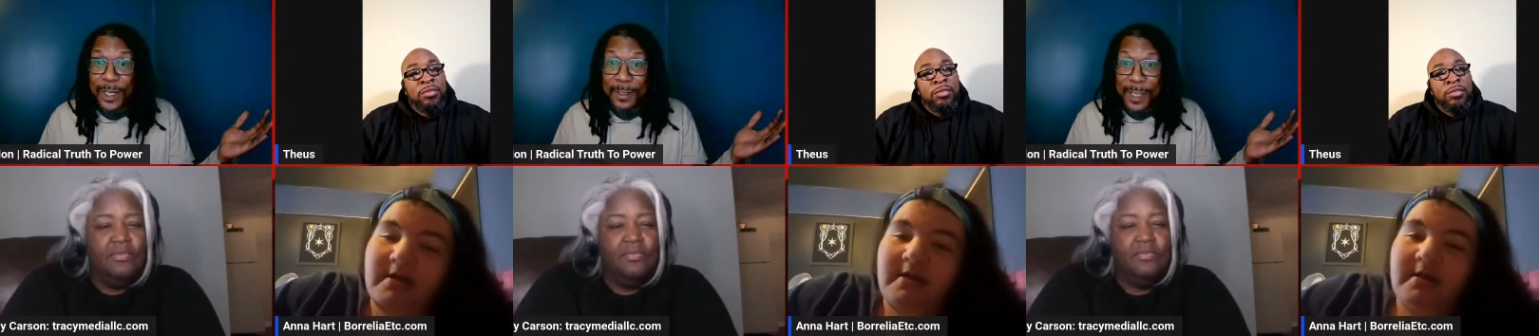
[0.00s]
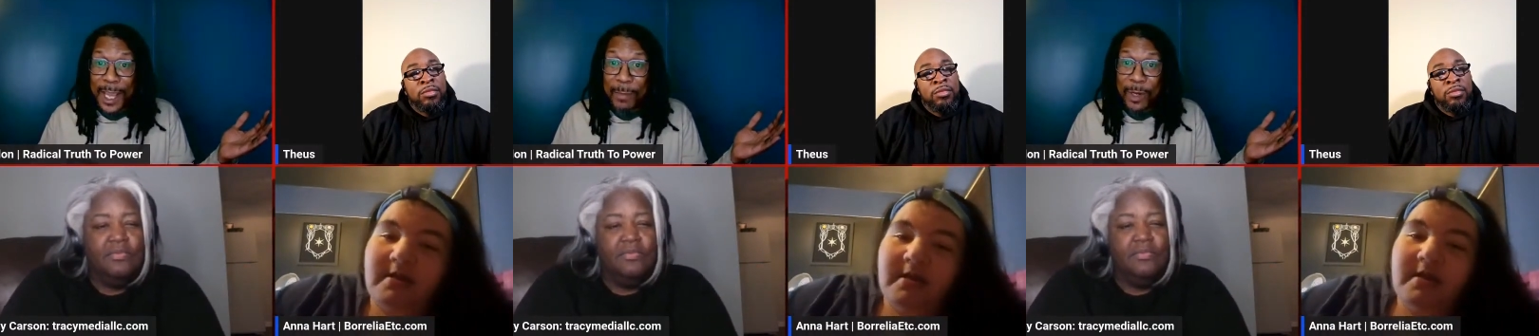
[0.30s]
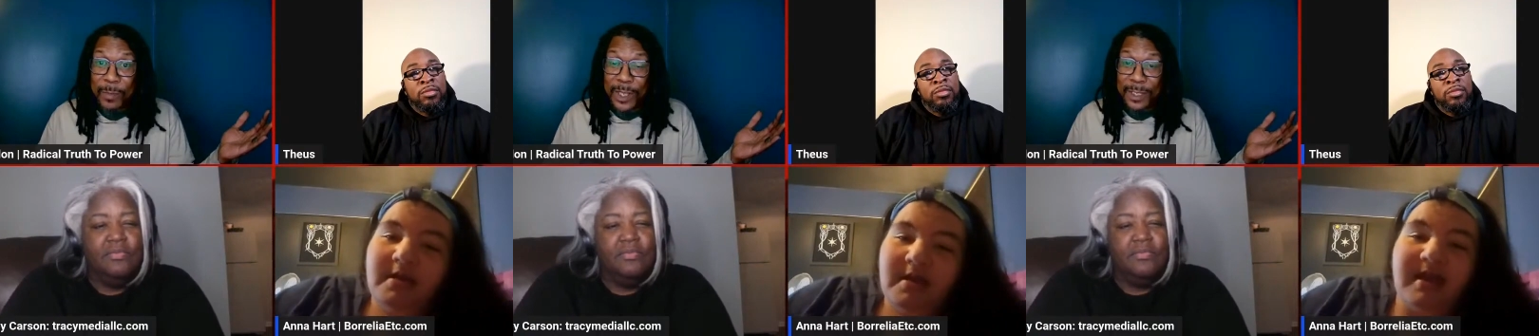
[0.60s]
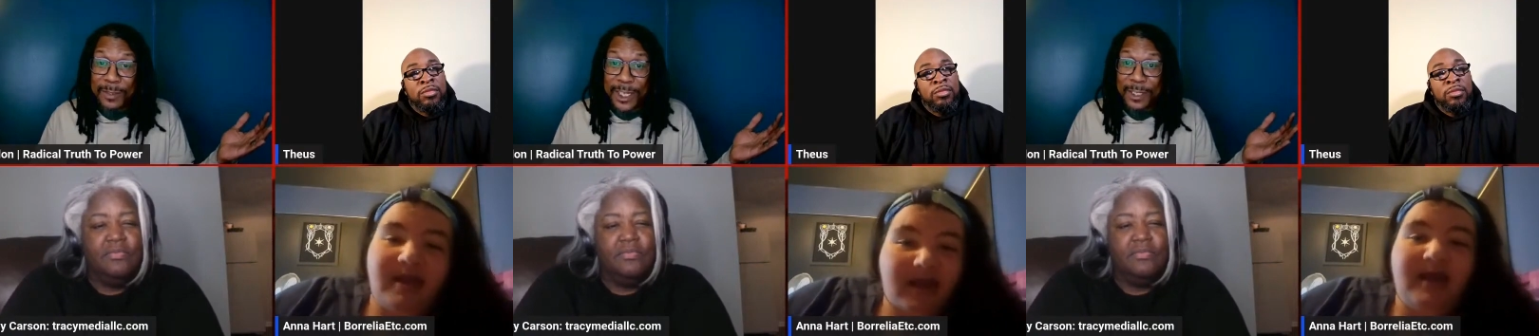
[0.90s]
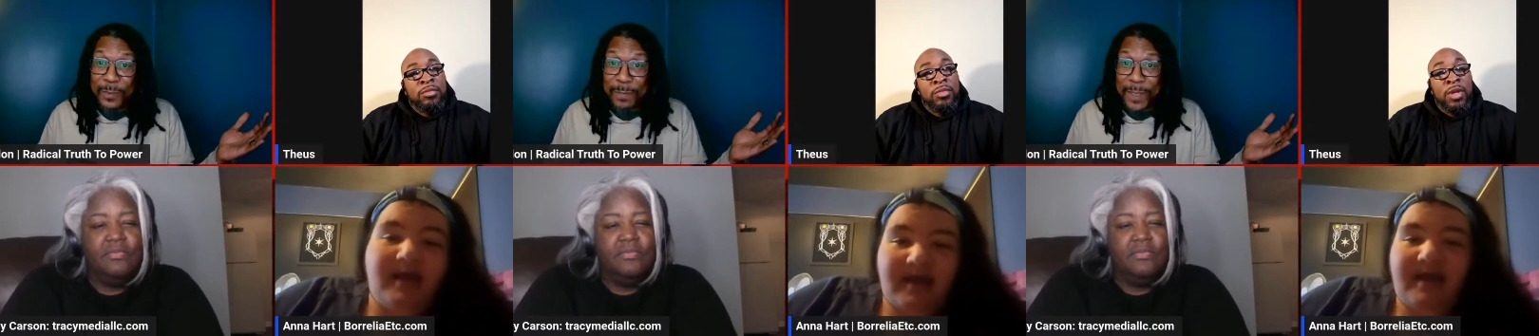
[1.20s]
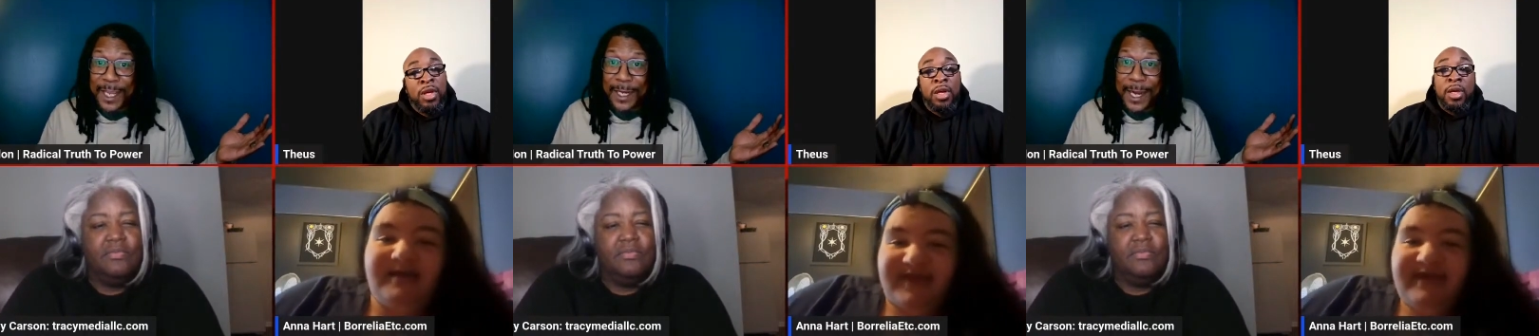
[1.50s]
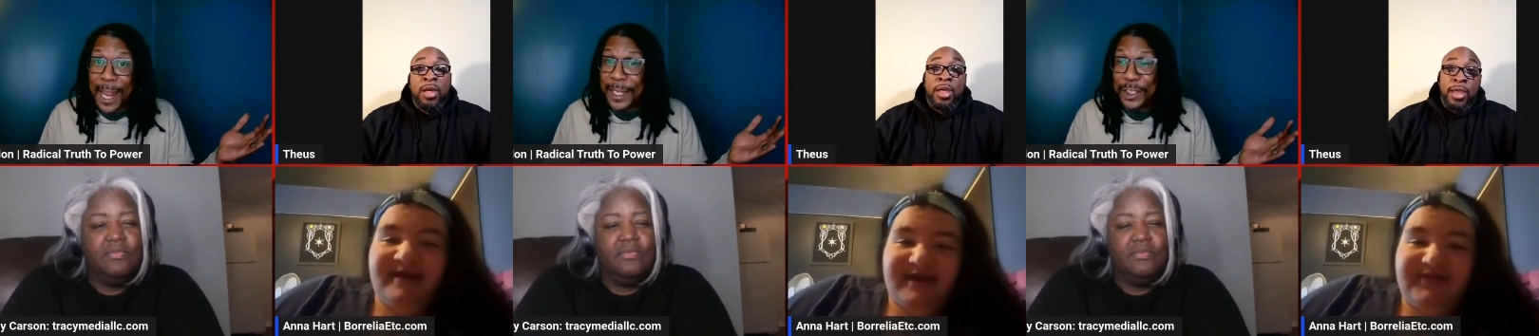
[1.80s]
Speaker 1: and came up and just was
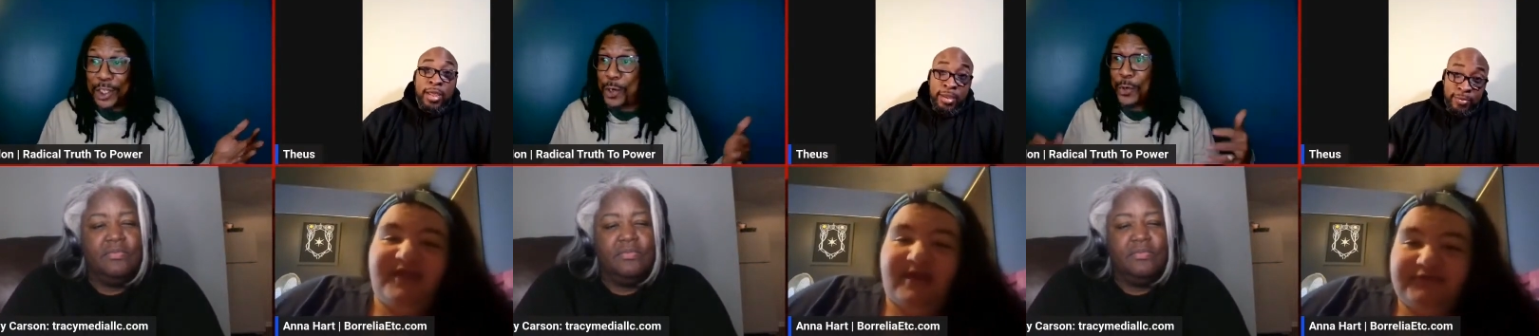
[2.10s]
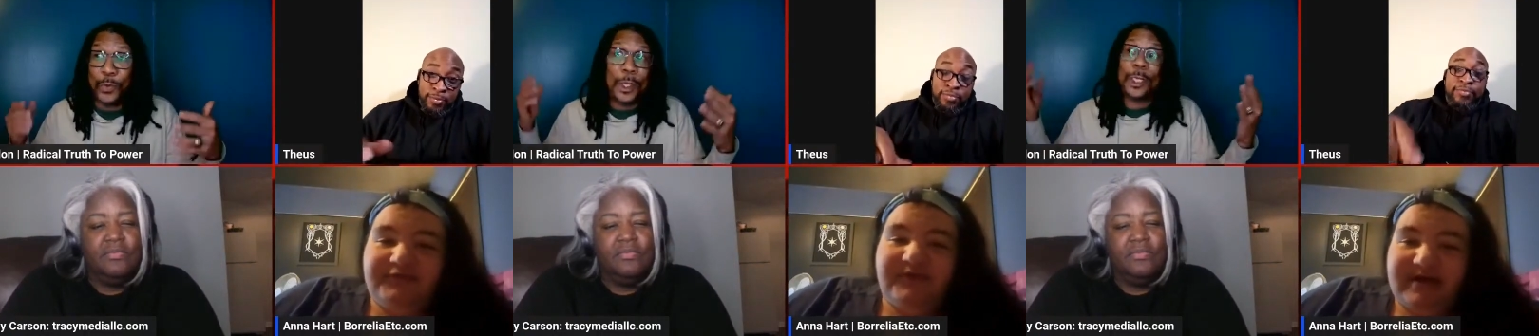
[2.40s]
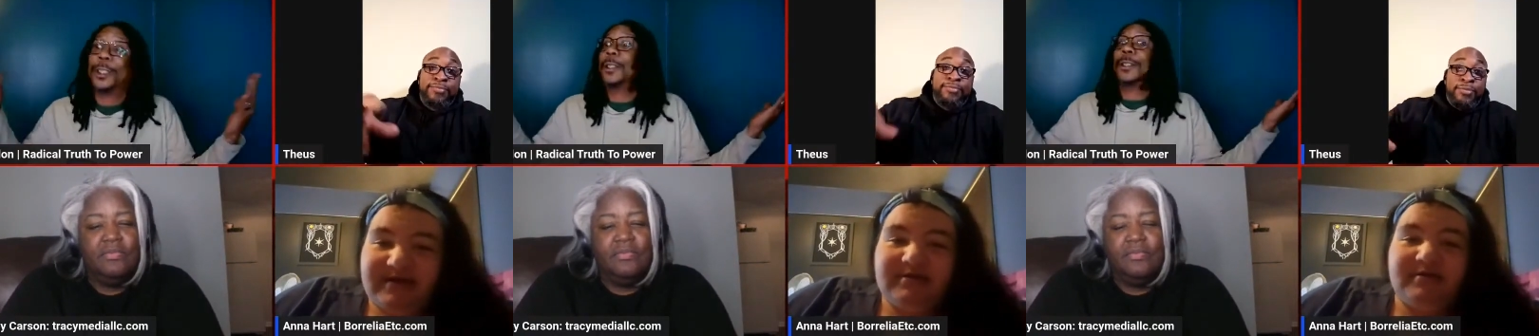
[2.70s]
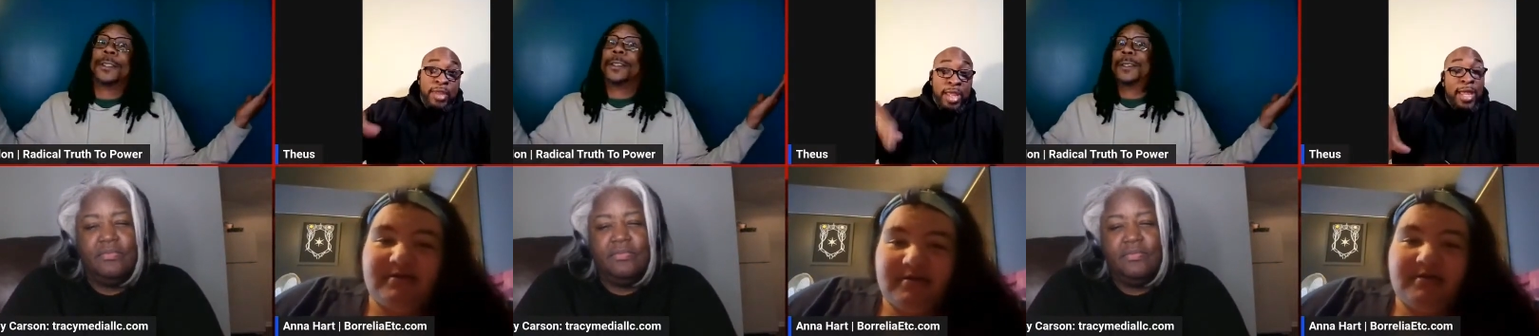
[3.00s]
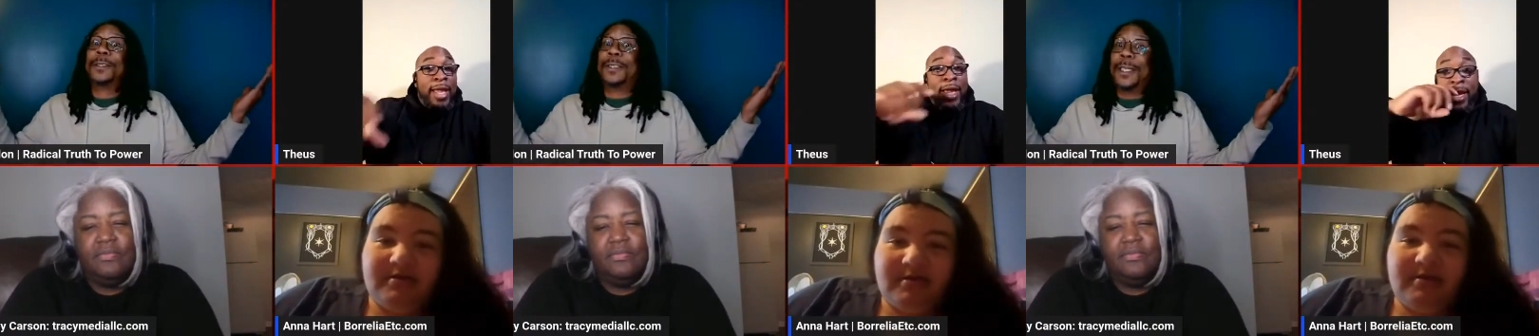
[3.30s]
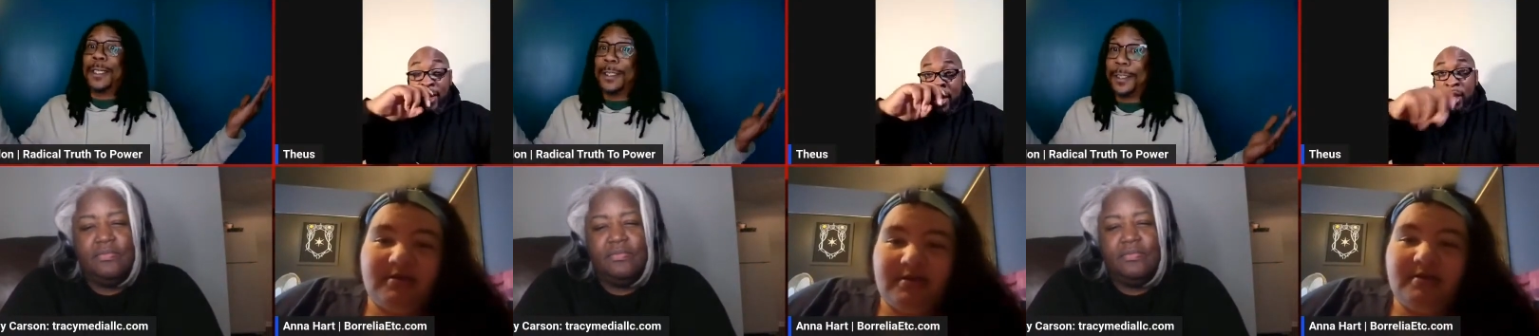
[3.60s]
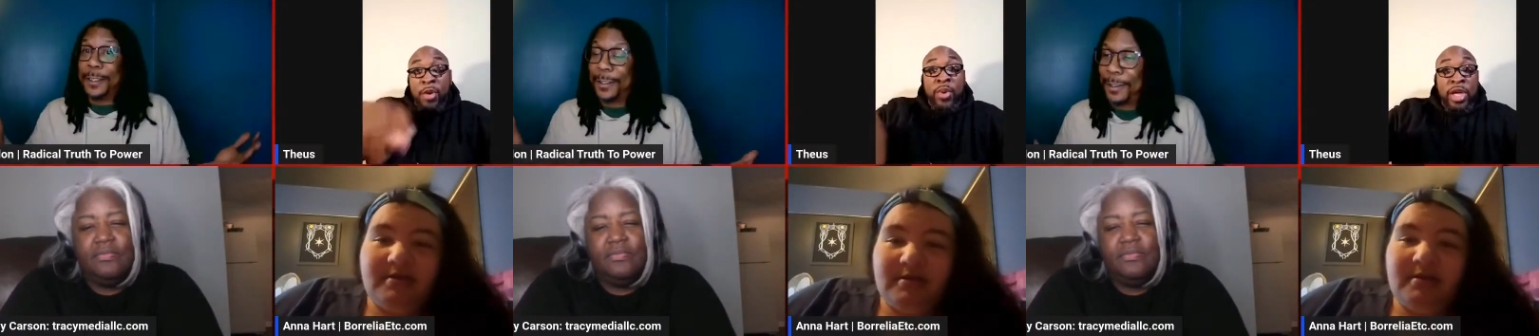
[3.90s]
identity theft store.
Speaker 2: ring. And
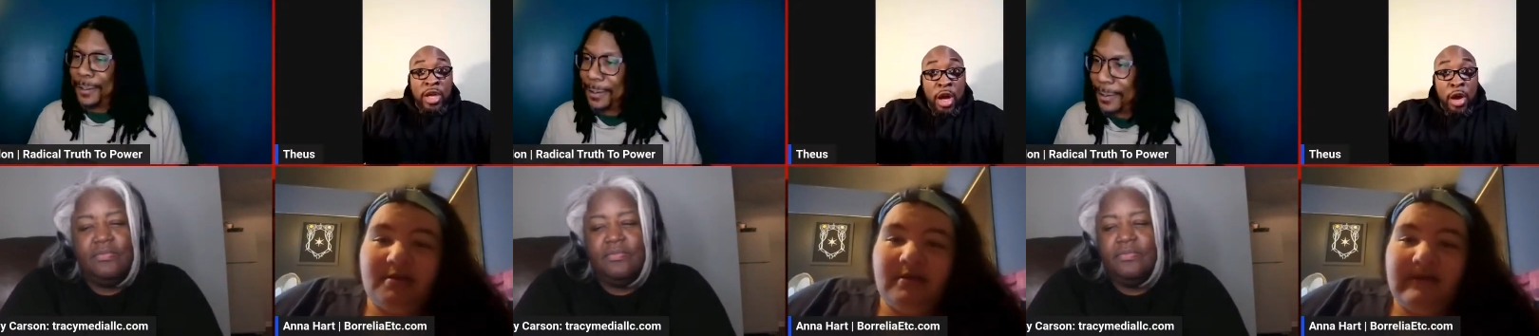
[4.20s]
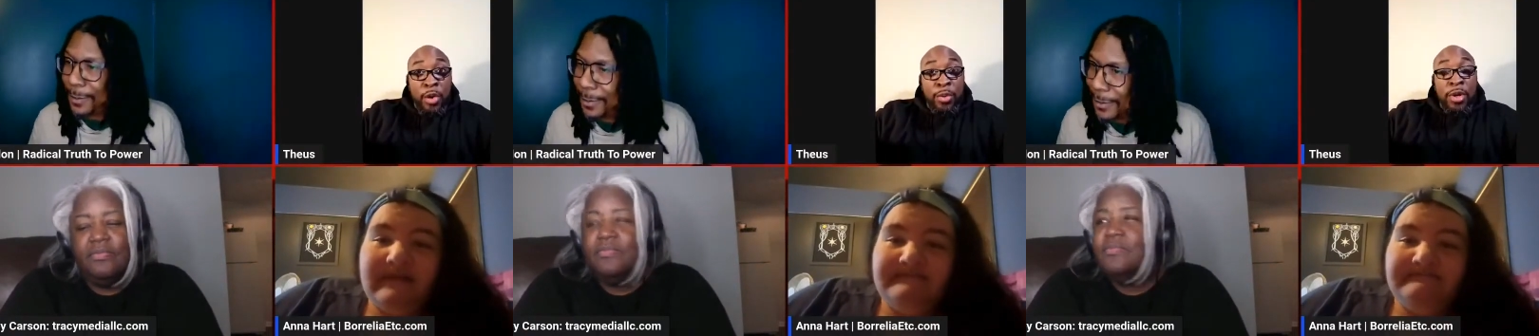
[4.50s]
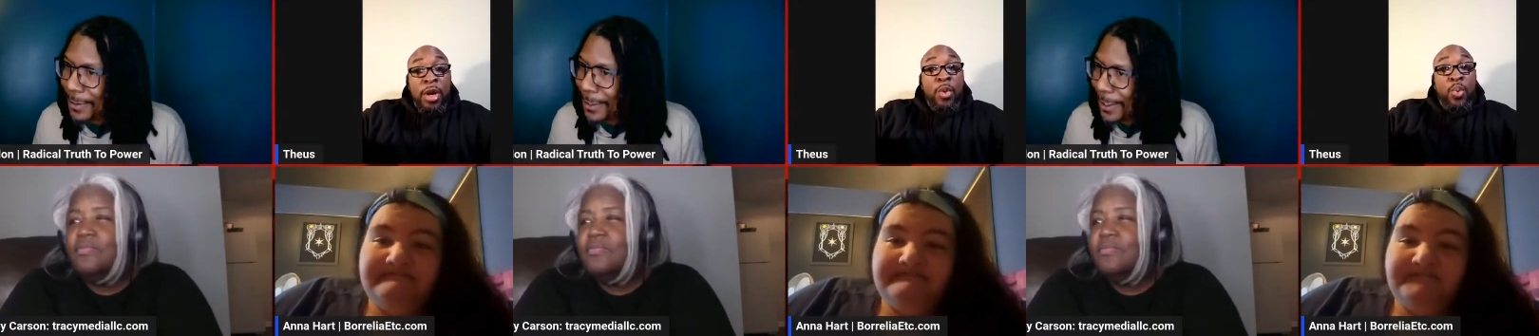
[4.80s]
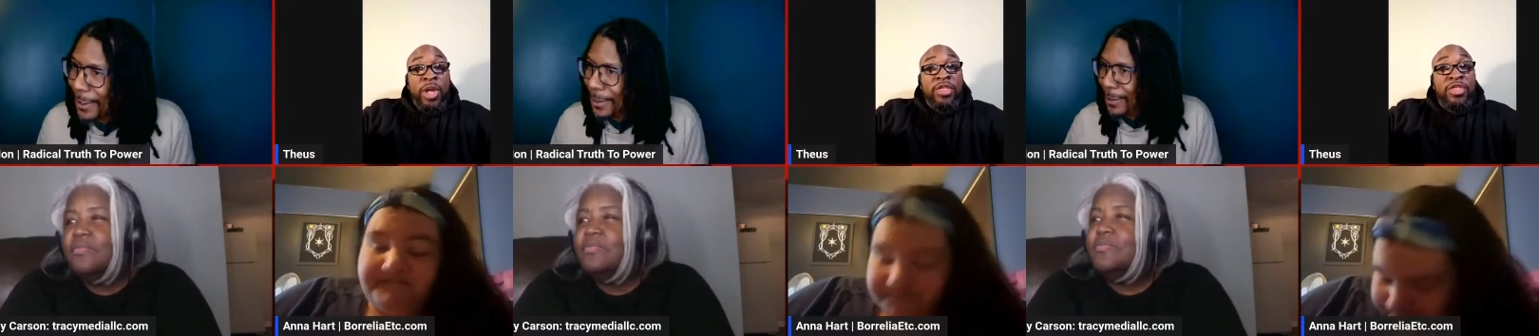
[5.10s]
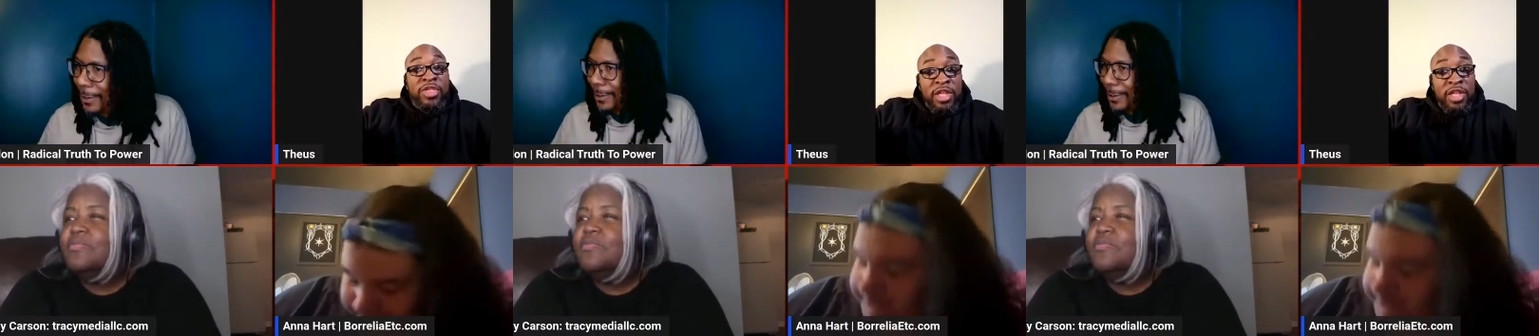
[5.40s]
here we go with mm-hmm.